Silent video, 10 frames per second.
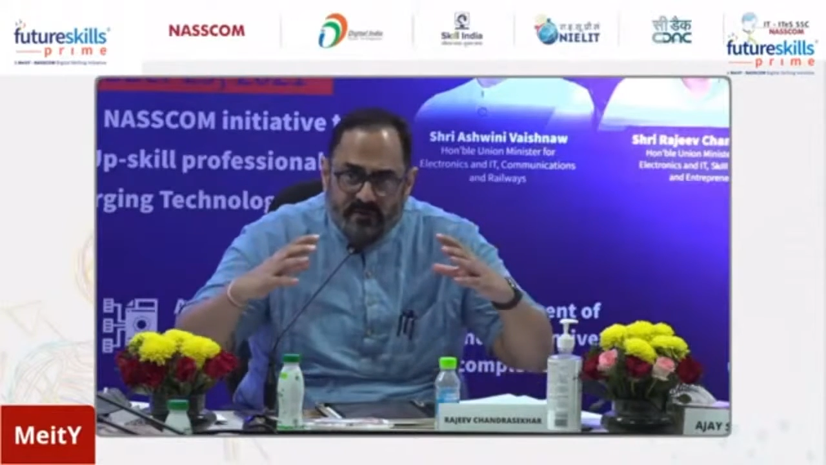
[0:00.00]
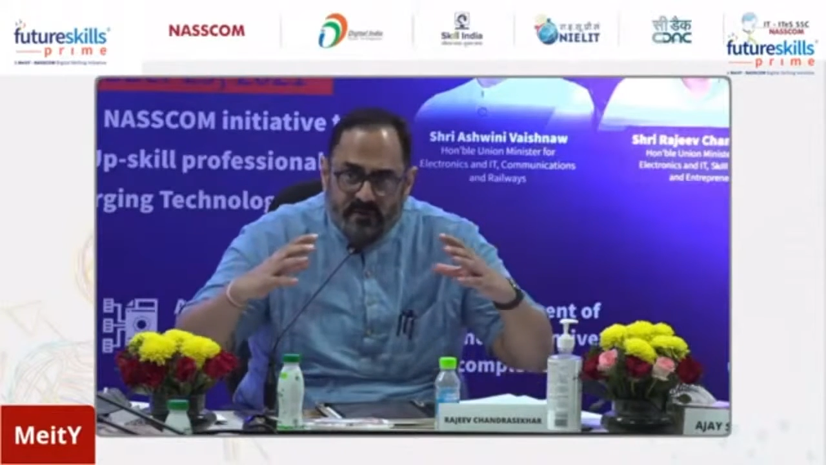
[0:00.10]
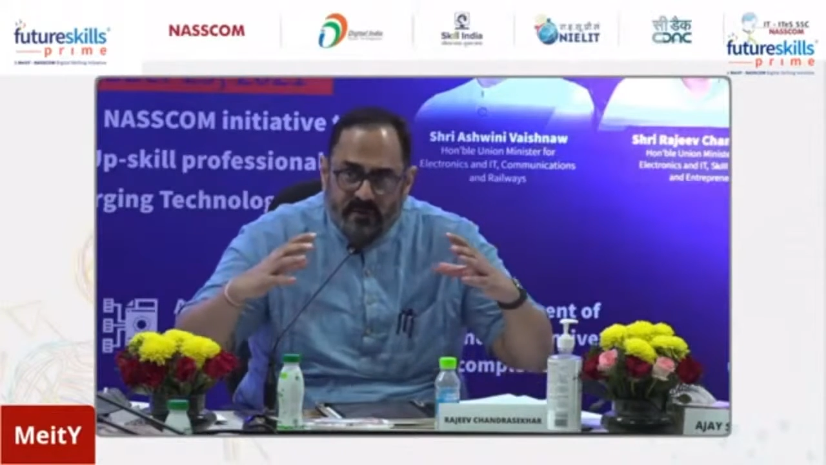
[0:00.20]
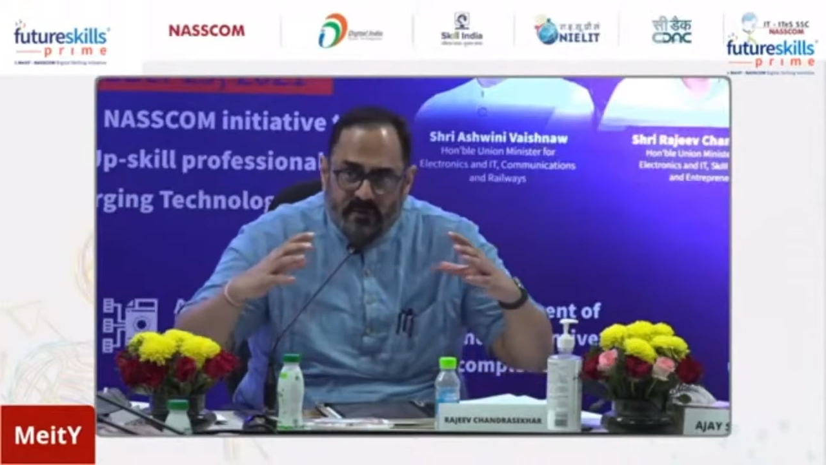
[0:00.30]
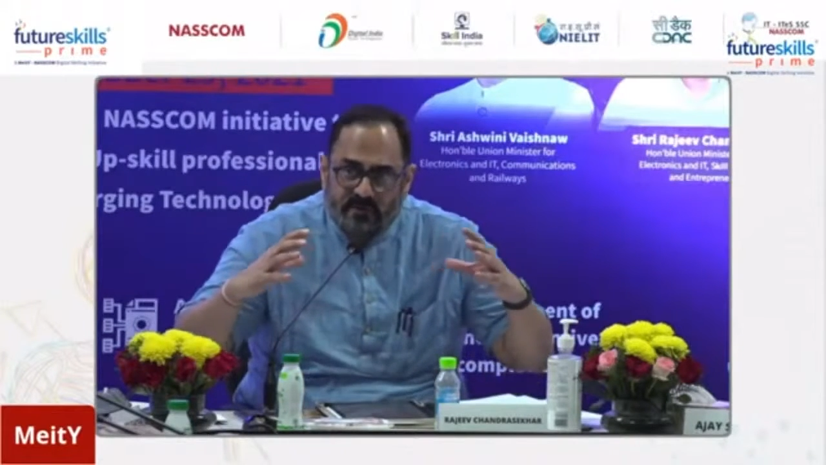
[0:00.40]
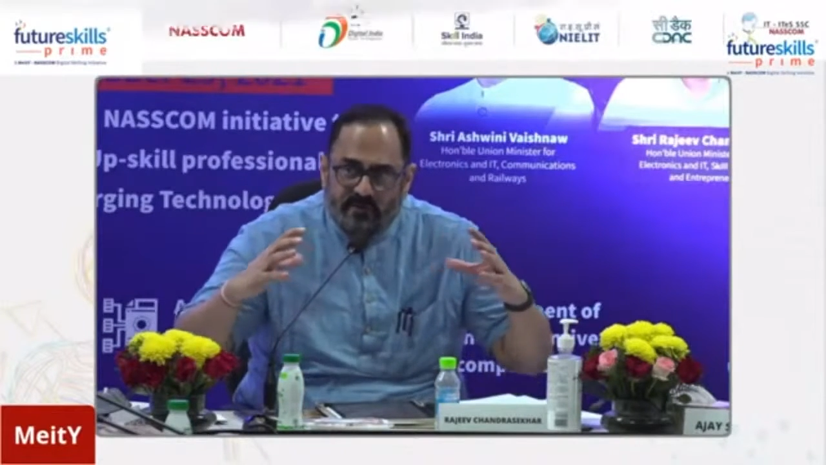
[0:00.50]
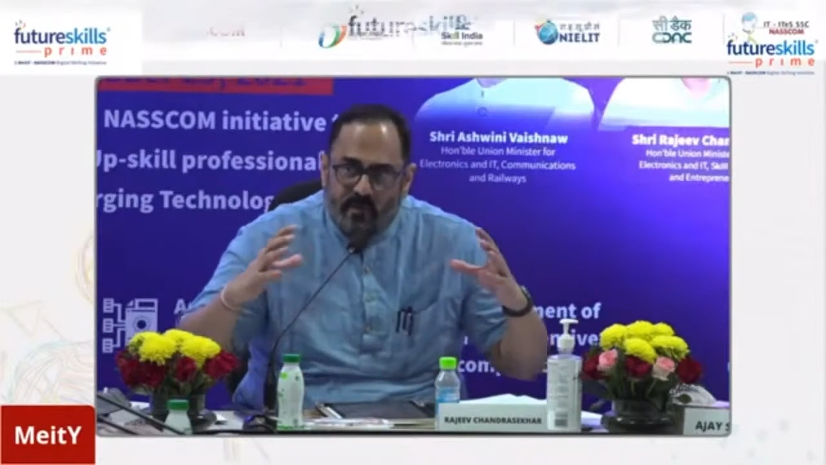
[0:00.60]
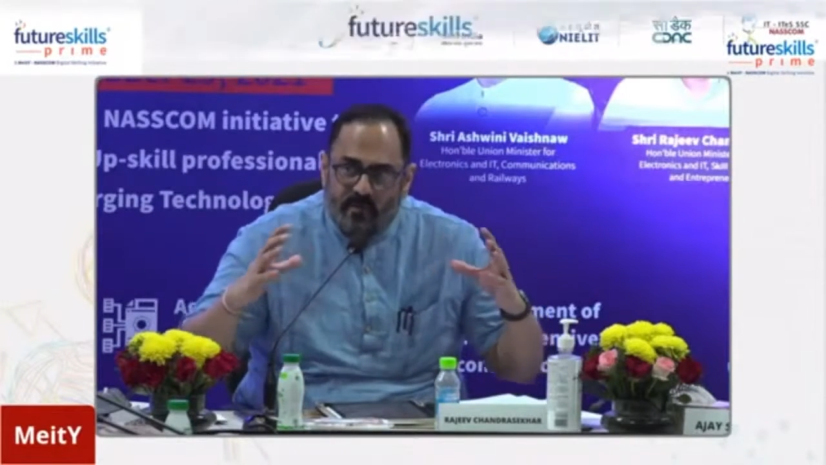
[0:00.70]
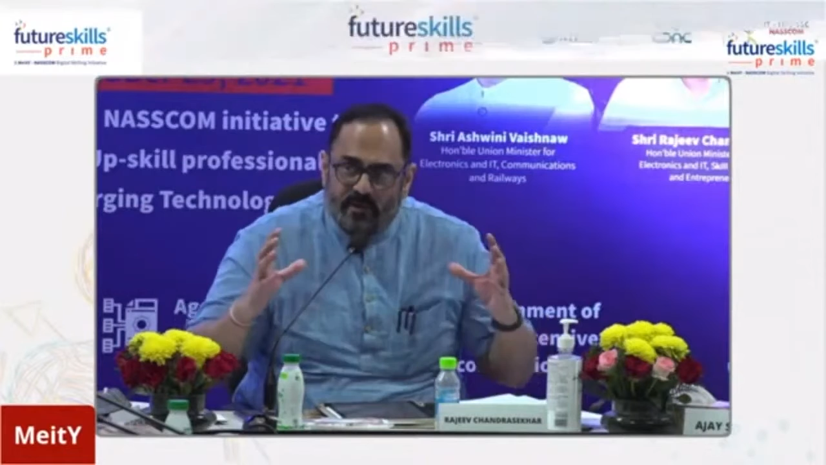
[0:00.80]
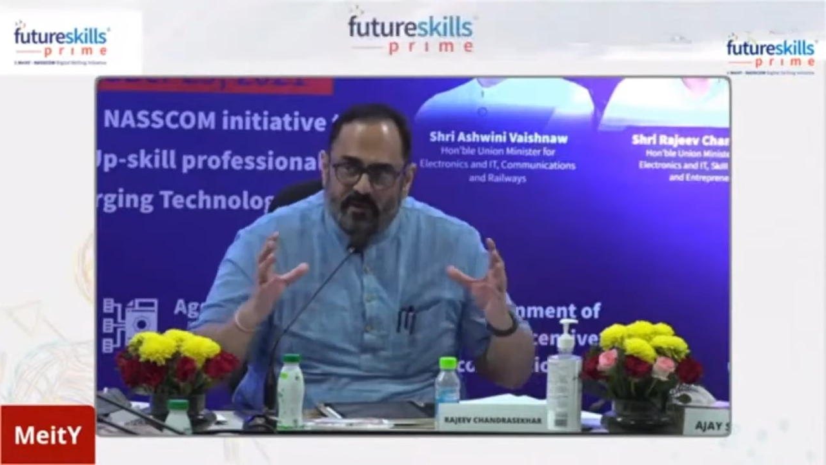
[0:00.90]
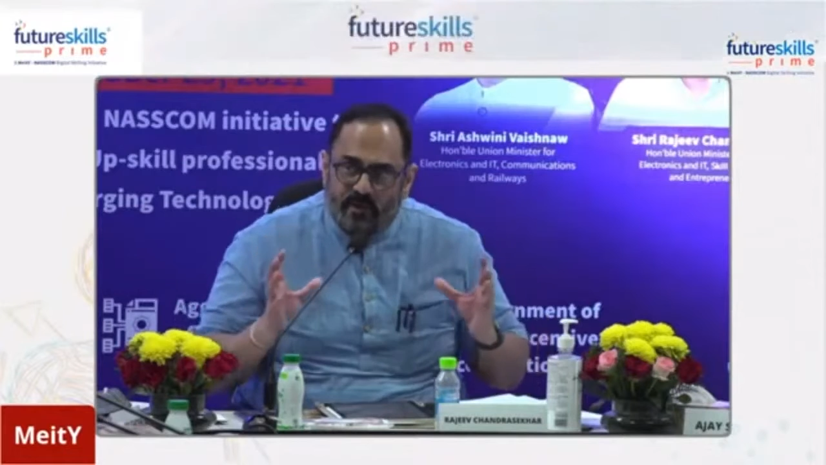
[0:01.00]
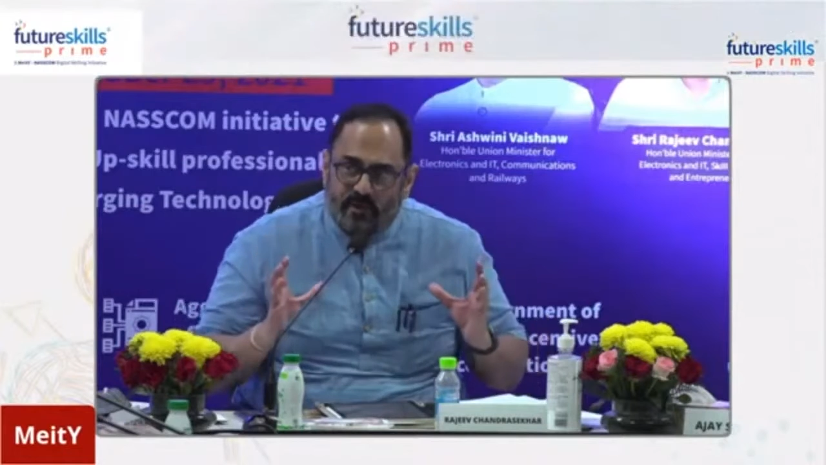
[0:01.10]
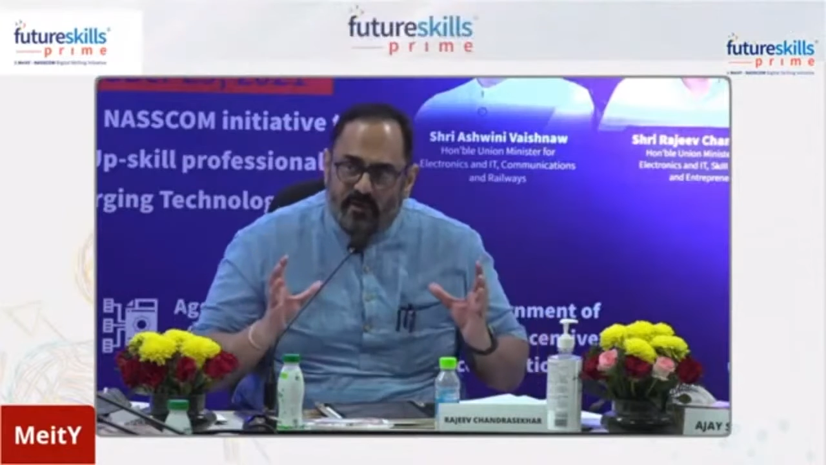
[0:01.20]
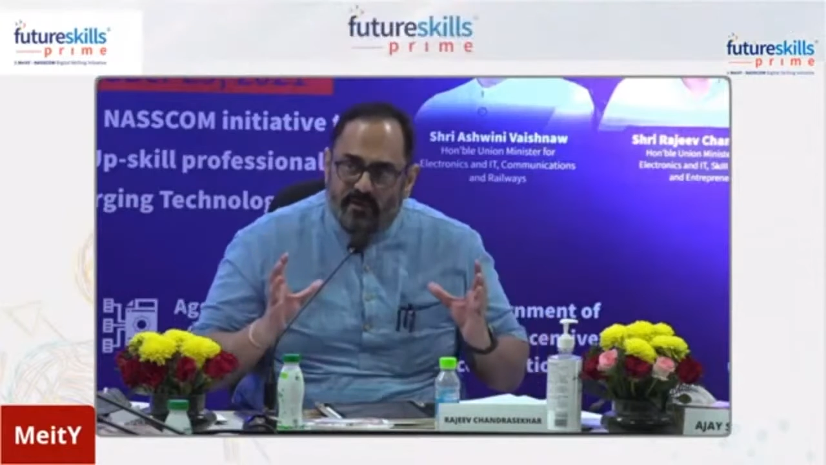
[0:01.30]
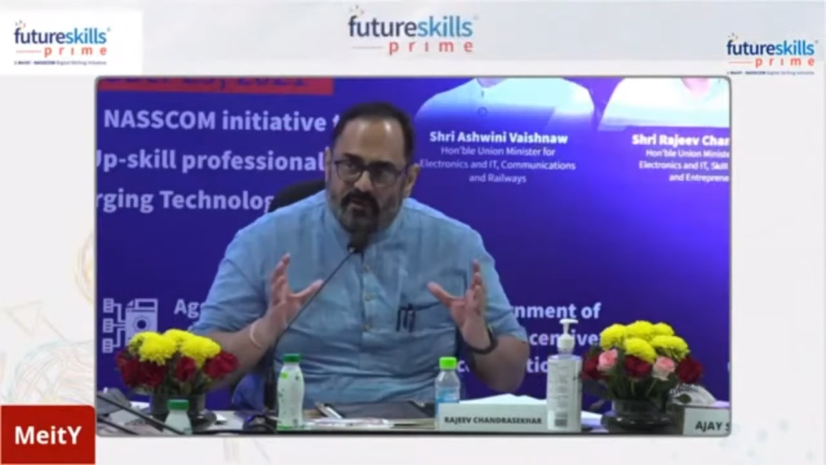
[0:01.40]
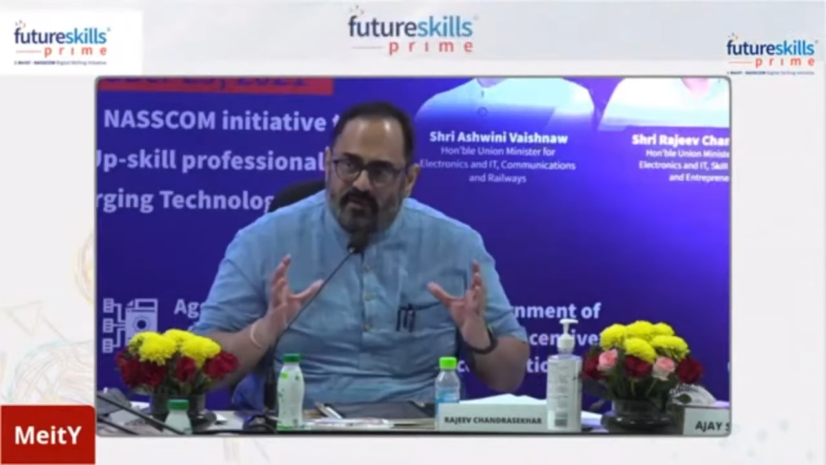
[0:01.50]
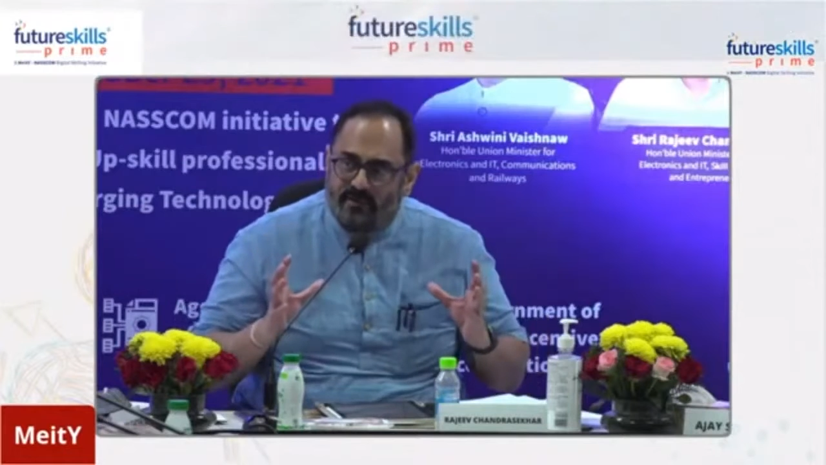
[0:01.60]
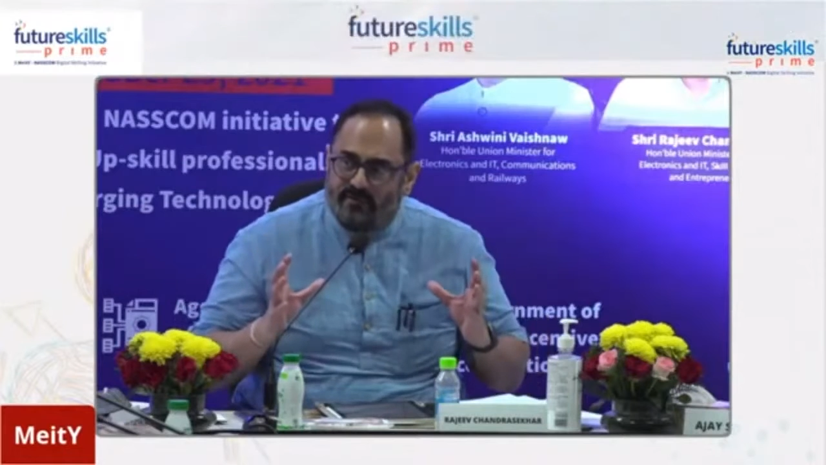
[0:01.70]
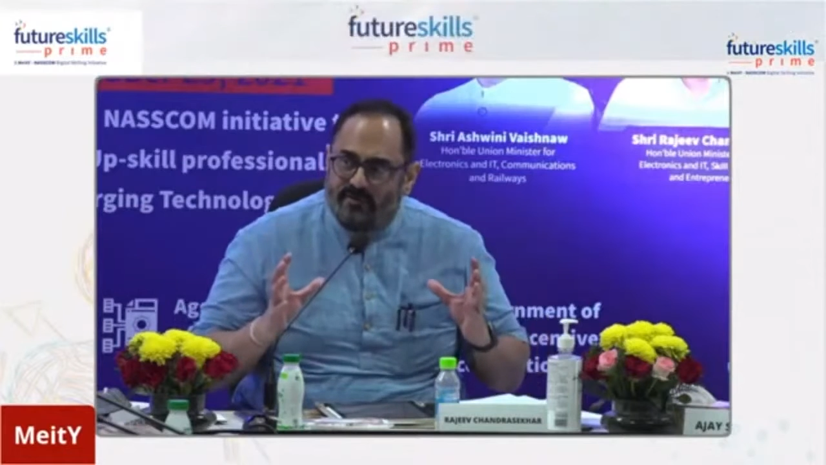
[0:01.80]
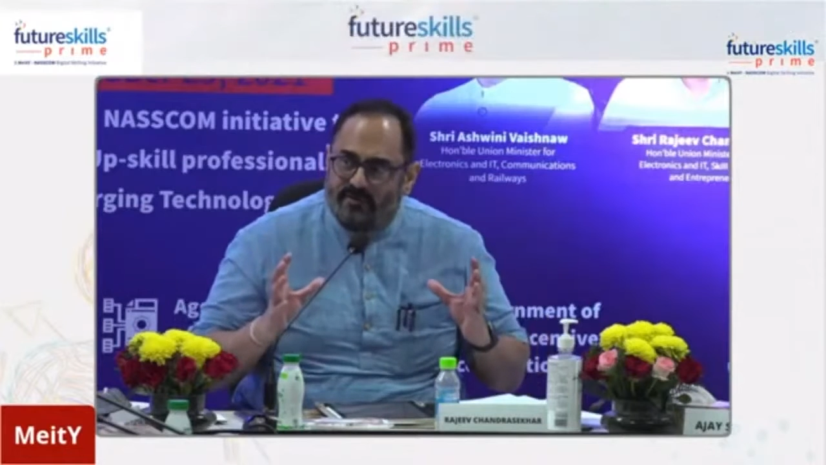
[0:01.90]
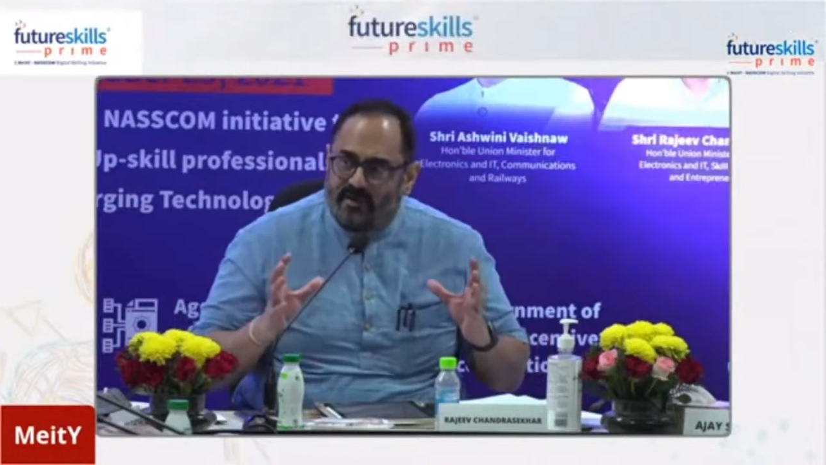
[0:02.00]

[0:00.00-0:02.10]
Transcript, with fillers: is coming together to give the tech